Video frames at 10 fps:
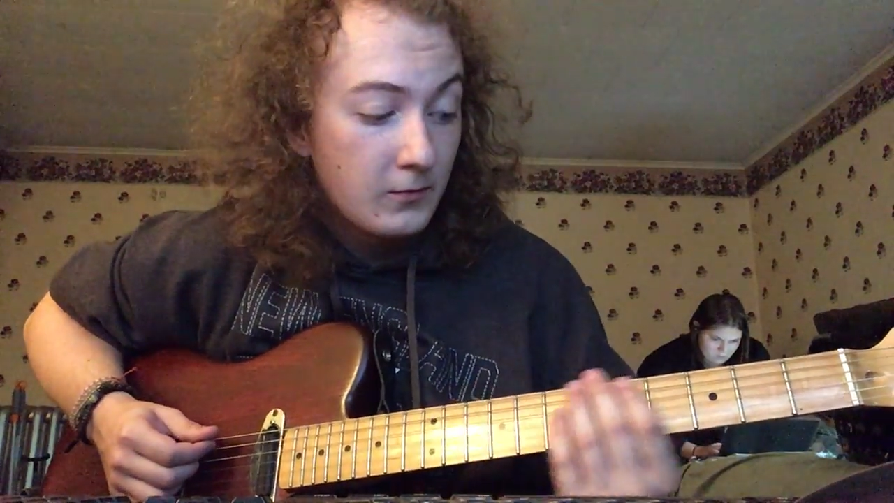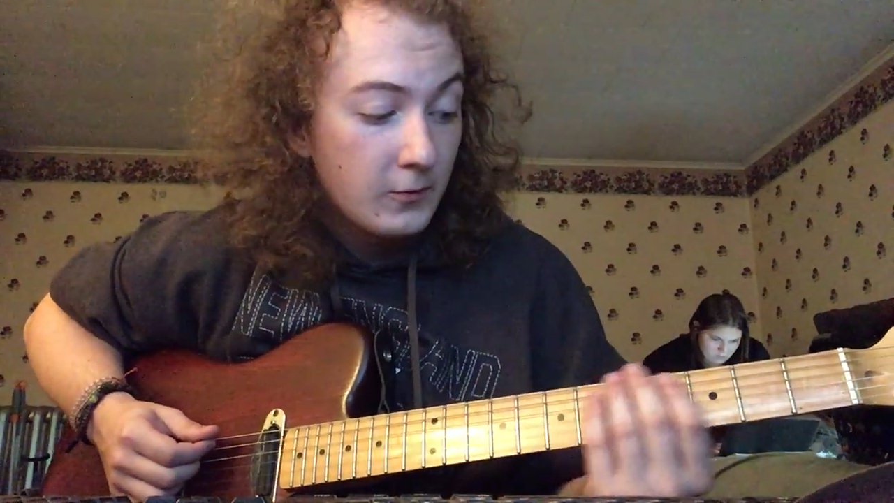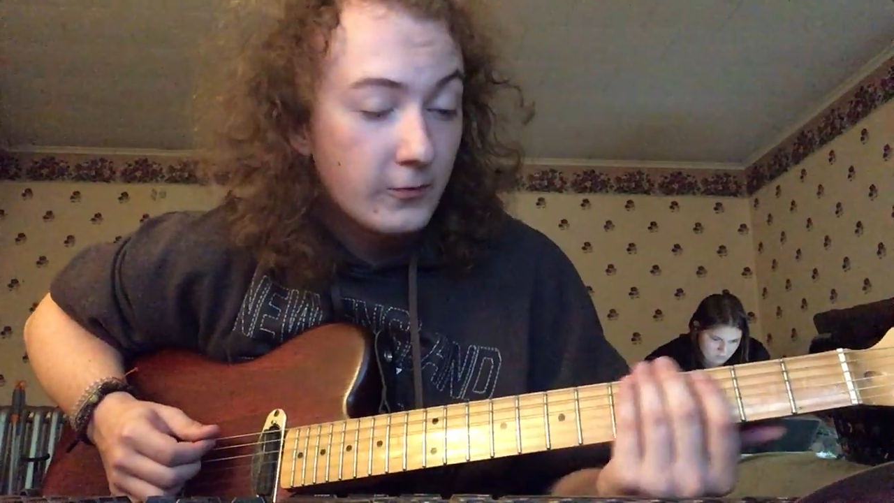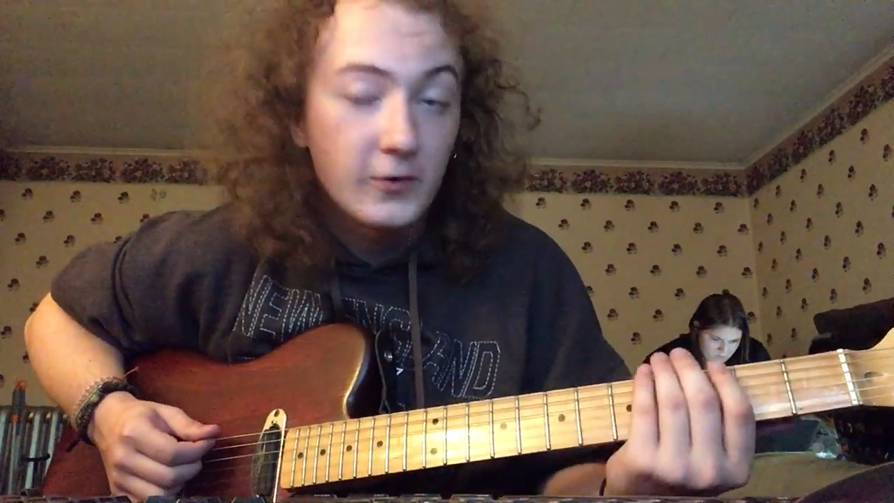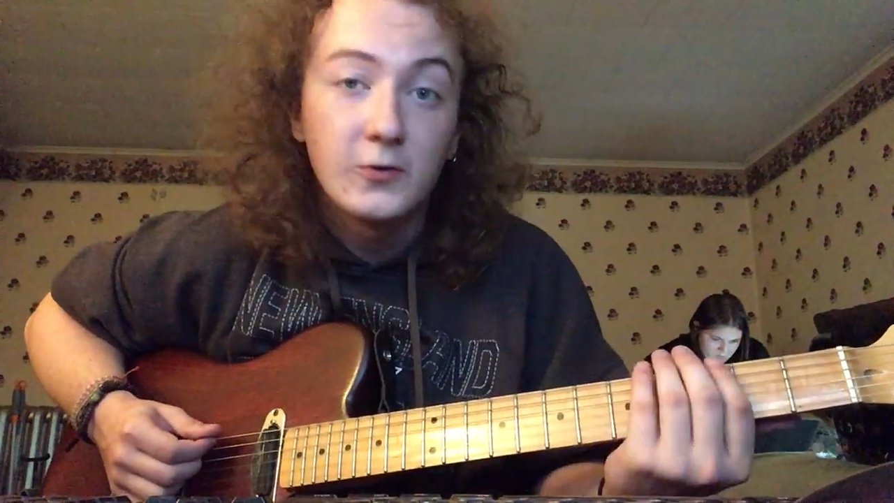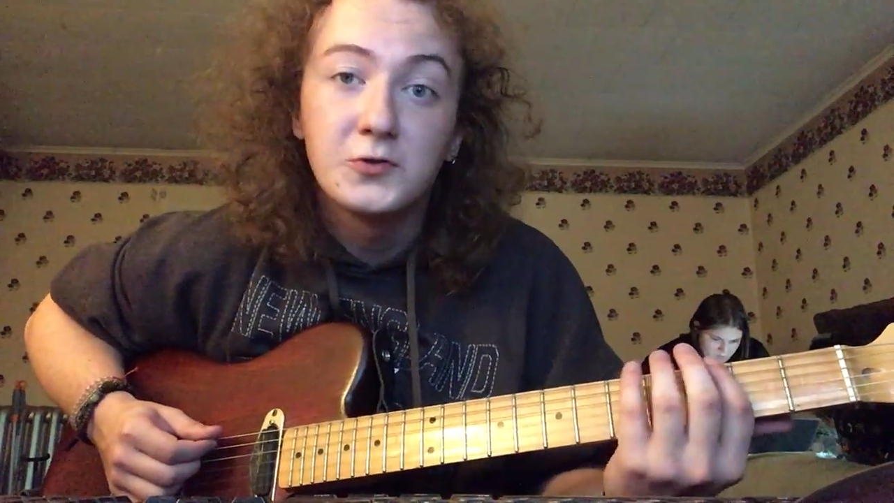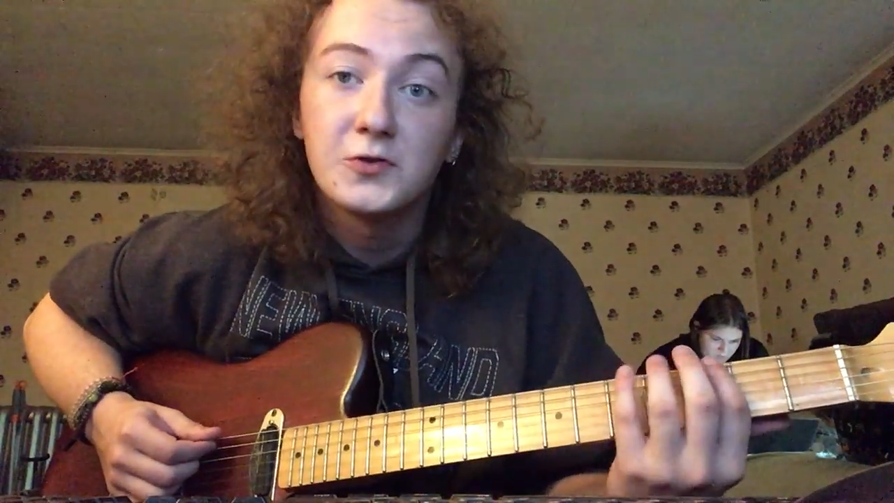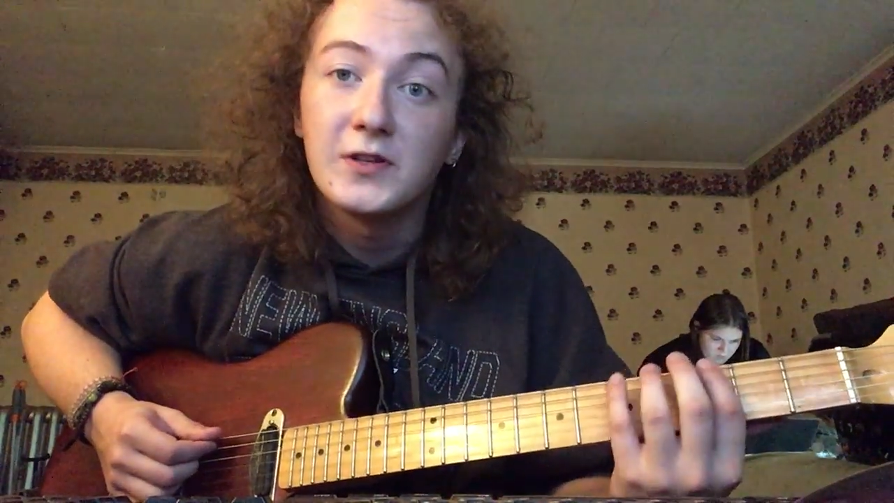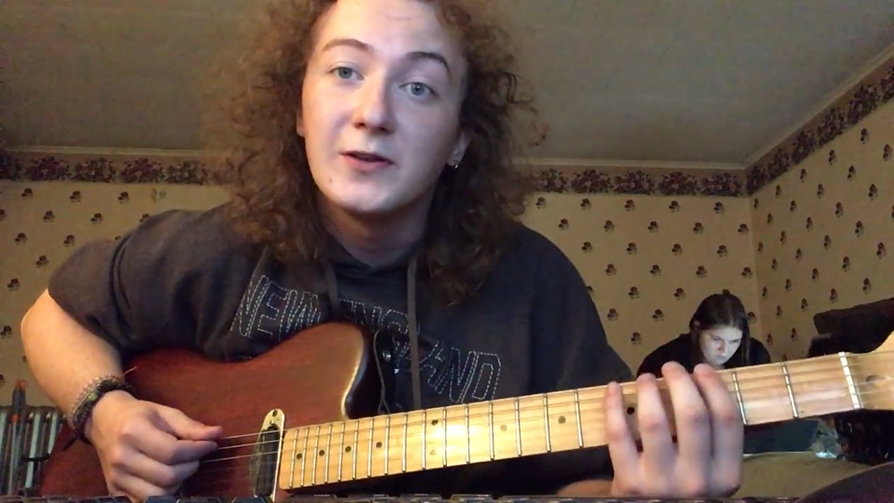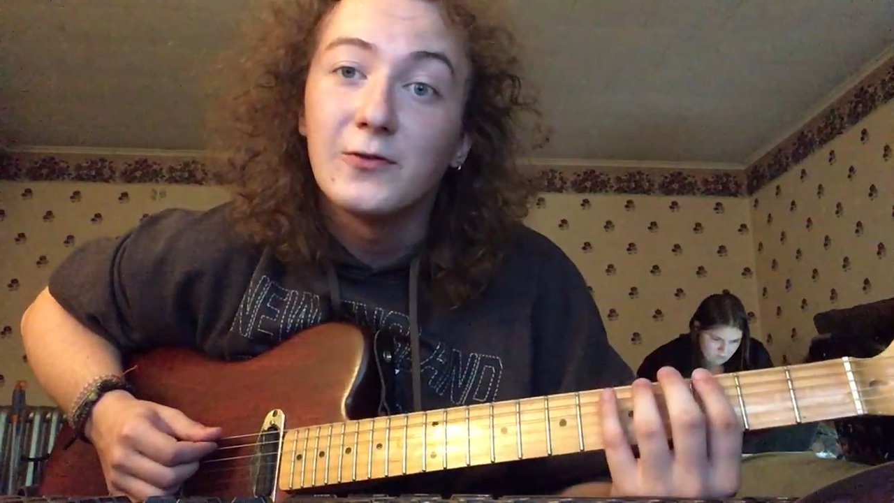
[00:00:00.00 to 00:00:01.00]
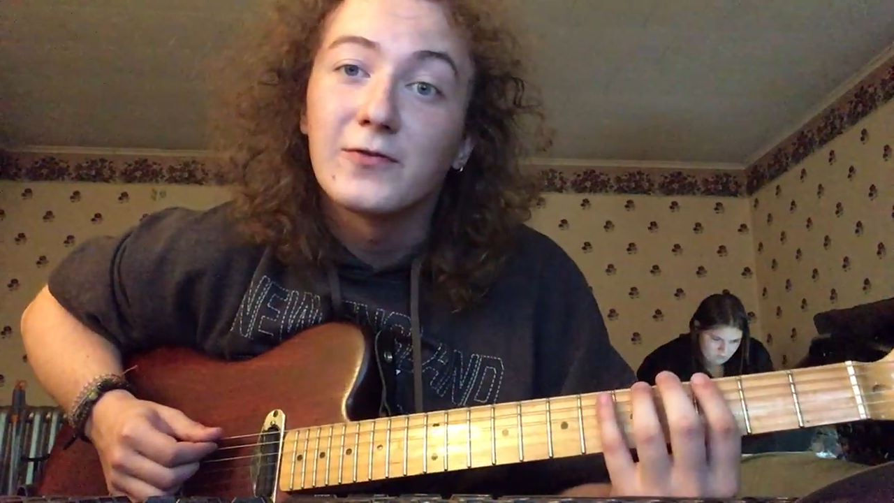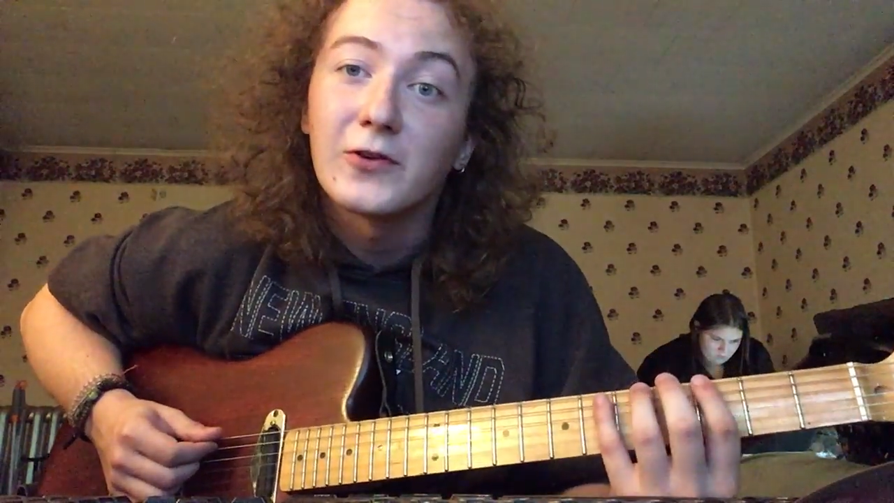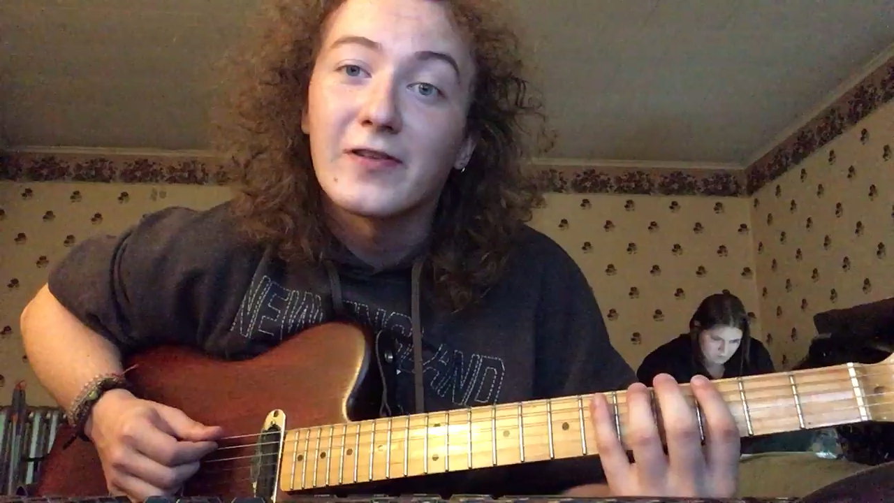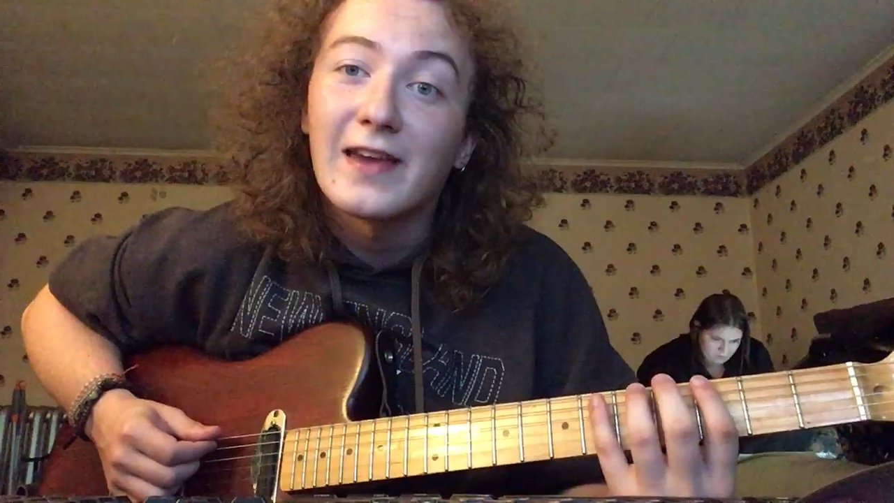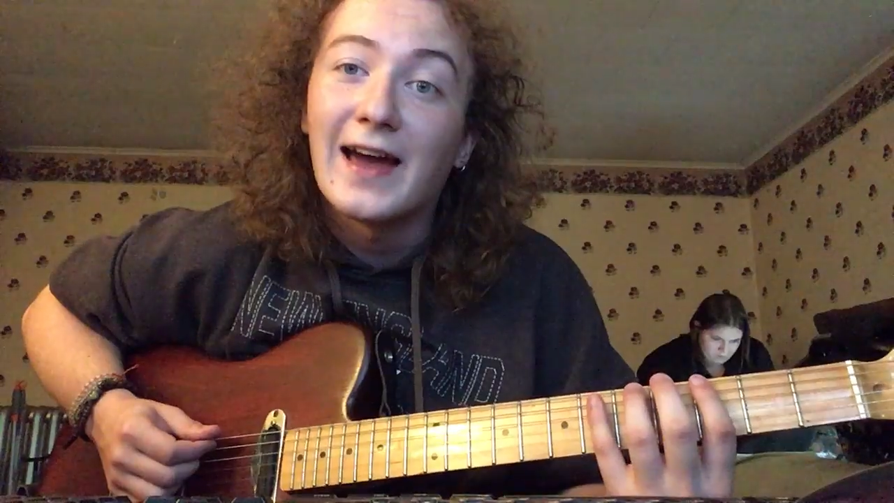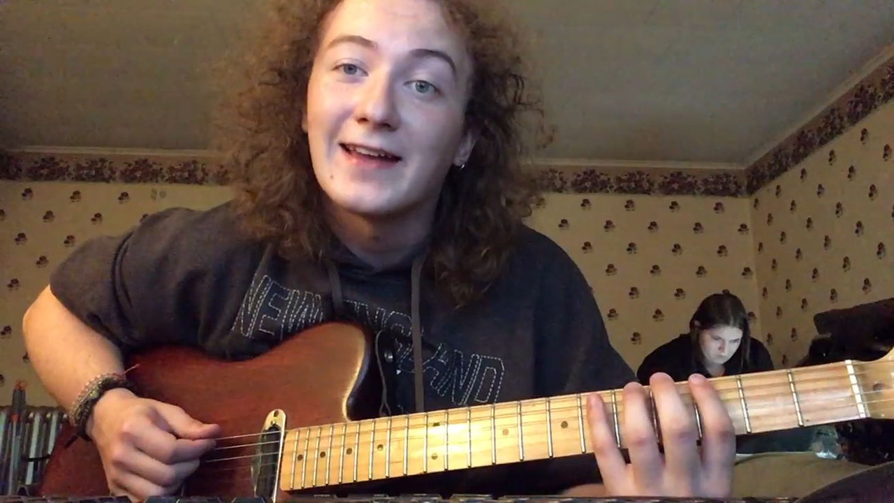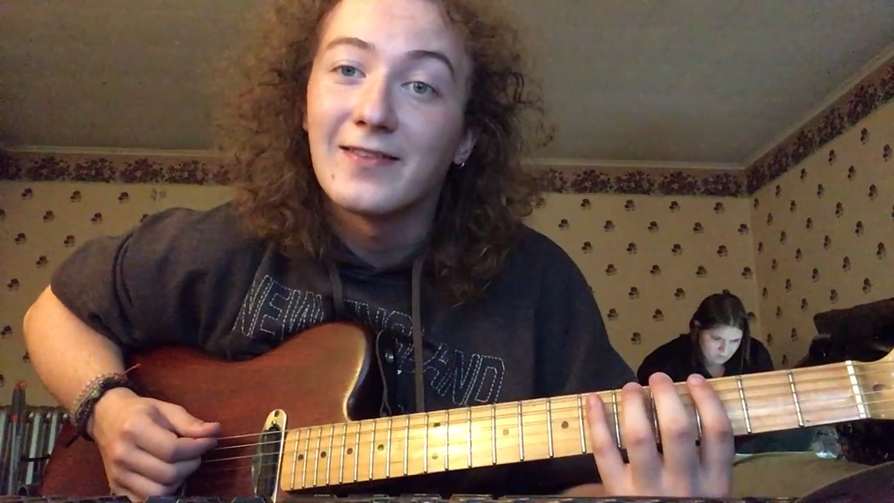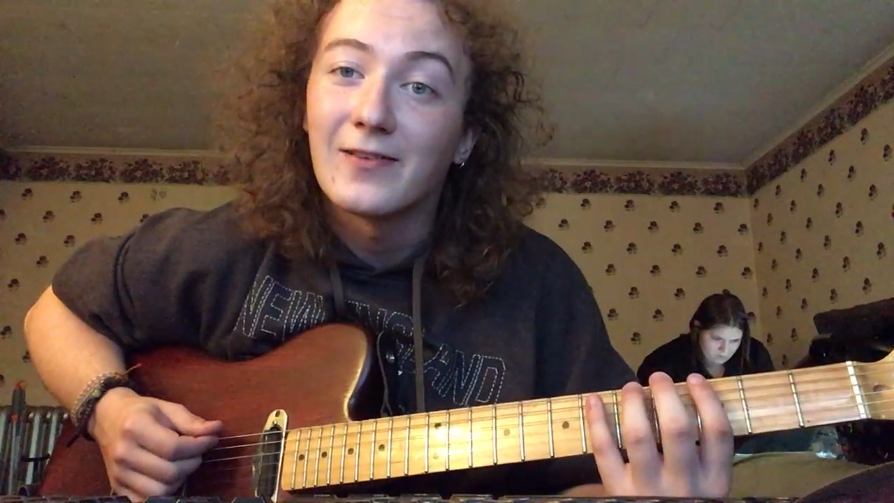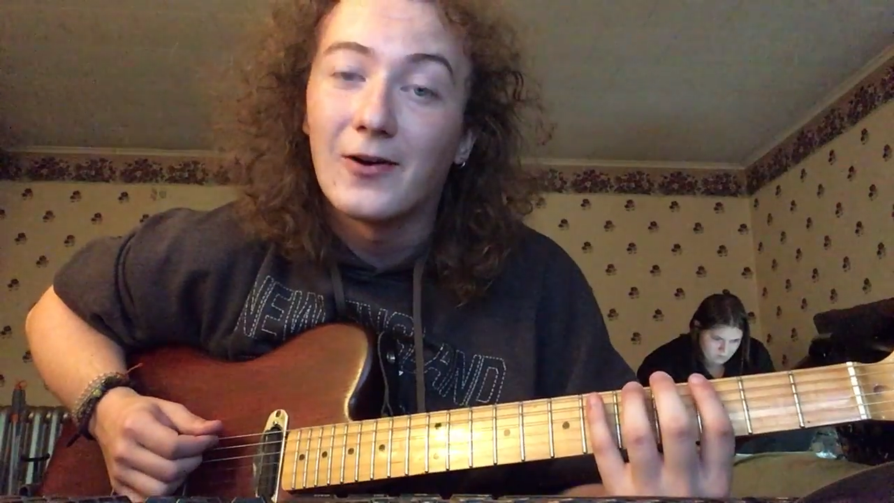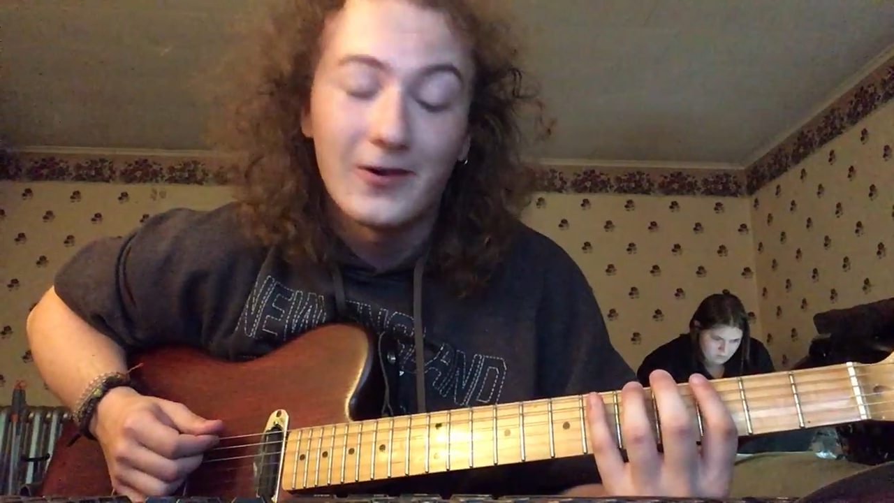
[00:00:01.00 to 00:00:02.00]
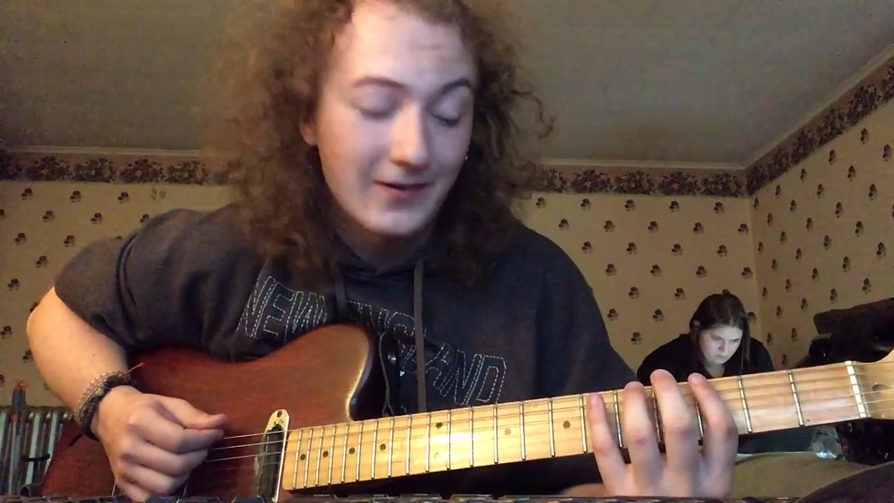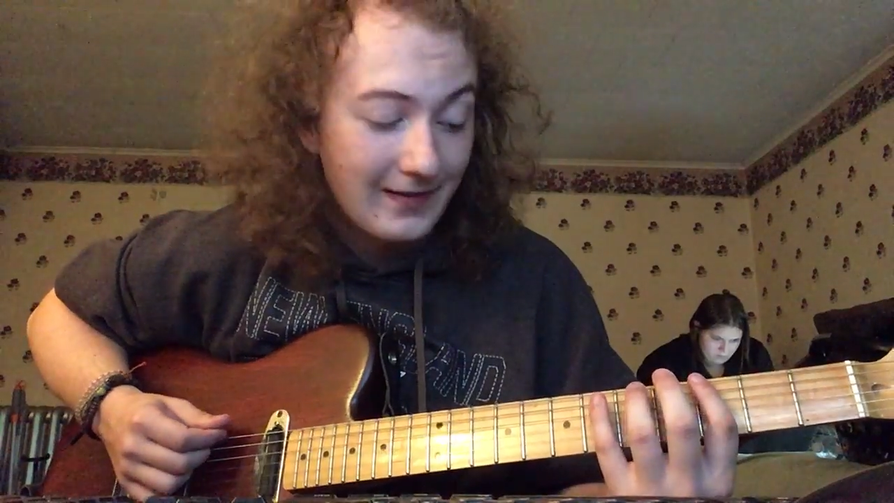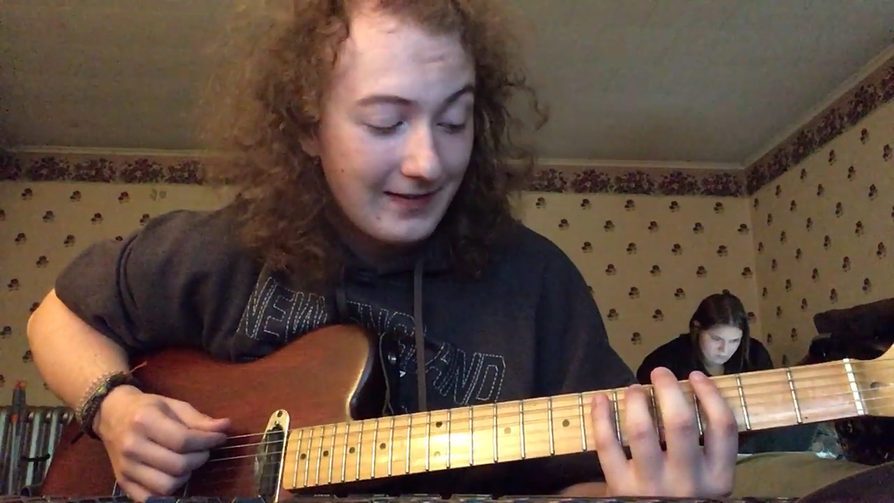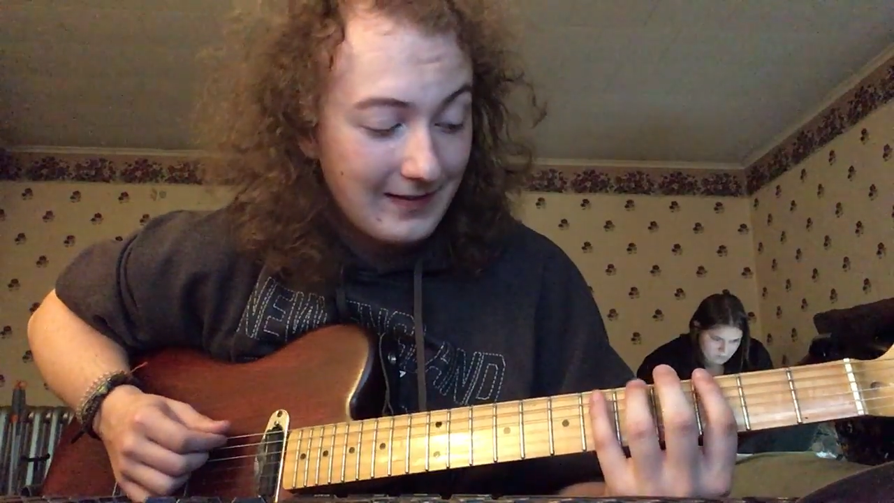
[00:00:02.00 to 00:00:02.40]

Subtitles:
Those are usually used for sad songs.